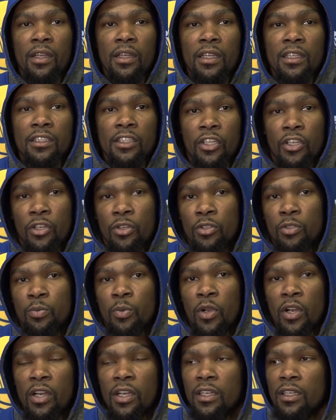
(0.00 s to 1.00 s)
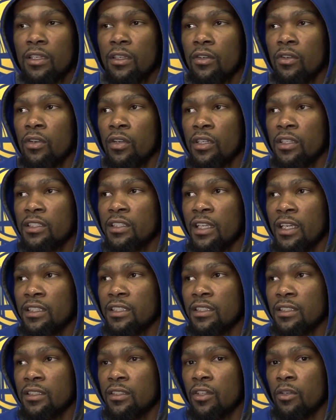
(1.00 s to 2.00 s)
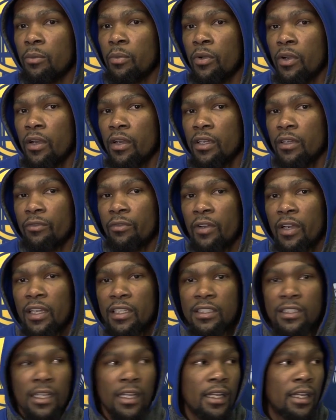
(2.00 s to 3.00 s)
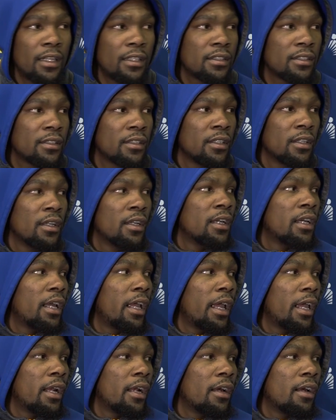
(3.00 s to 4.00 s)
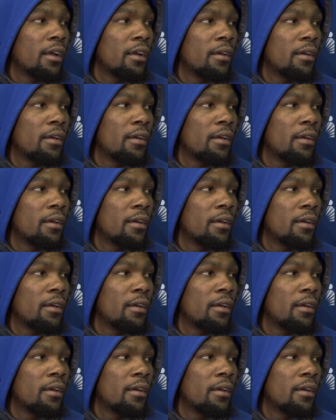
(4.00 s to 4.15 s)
is a huge part of the organization, a part of the franchise, and